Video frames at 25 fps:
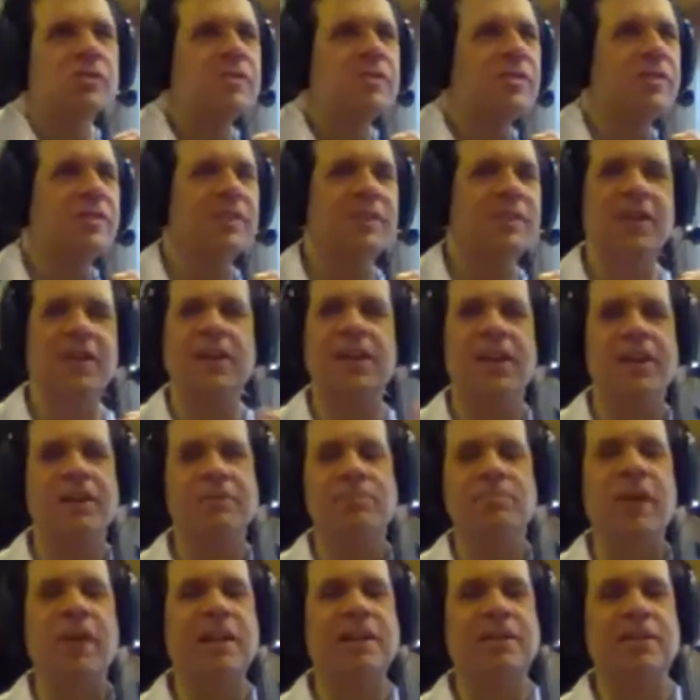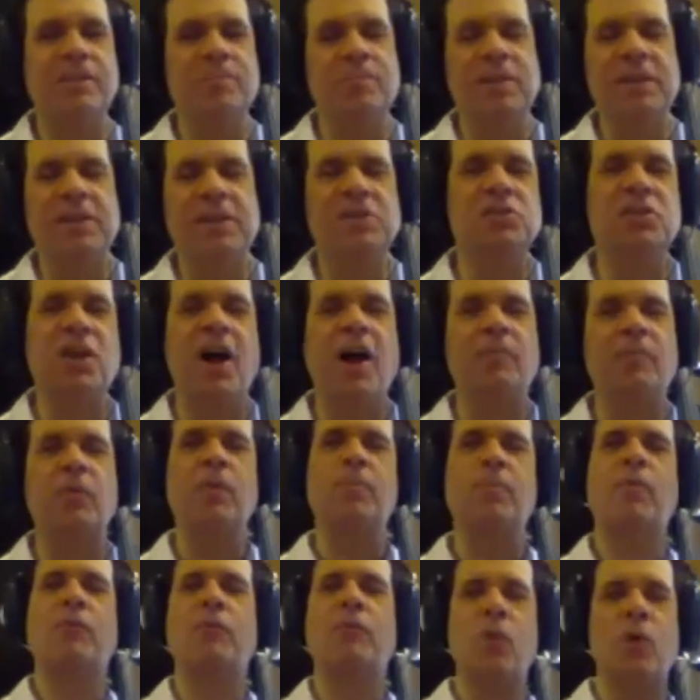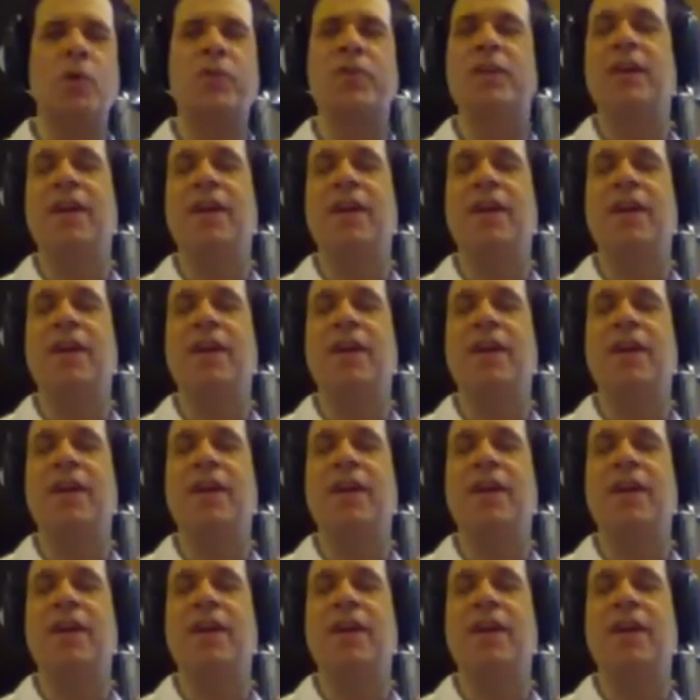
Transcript: They make the big stop right before they get